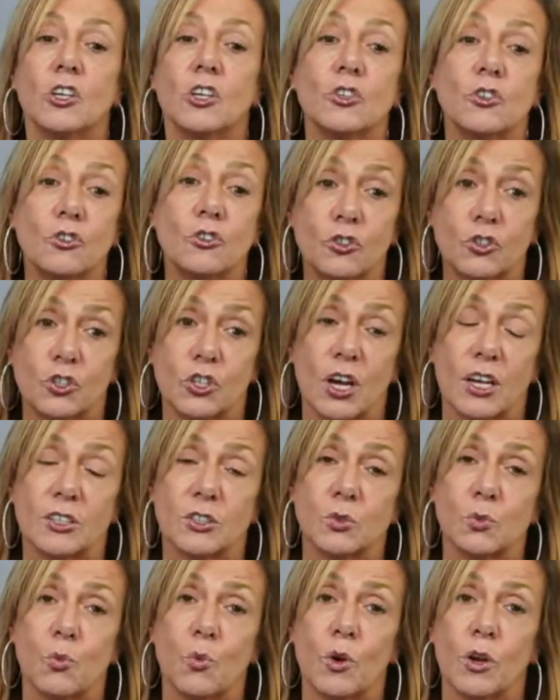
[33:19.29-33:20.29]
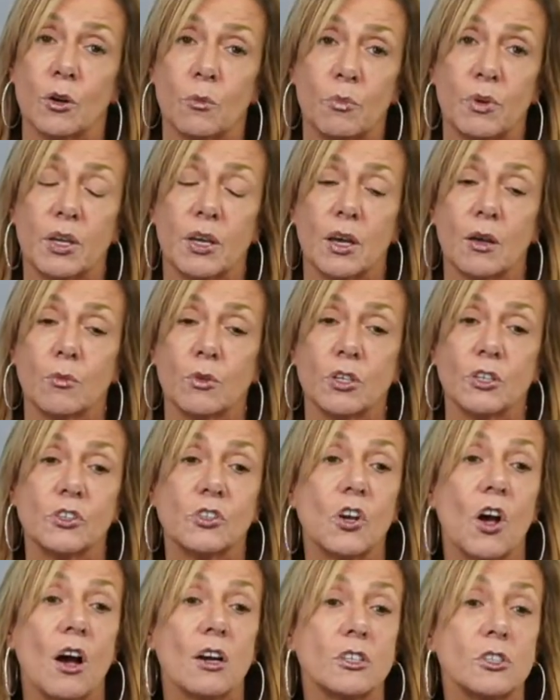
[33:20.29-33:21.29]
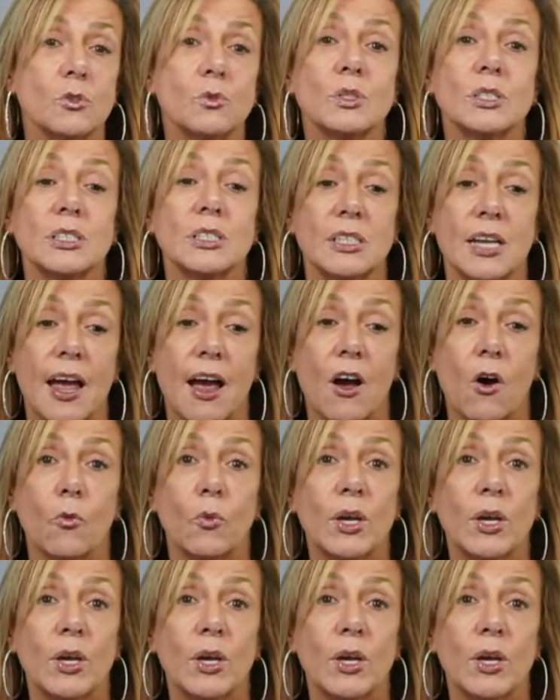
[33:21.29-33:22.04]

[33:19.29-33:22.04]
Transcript: You just want to be able to talk to us now.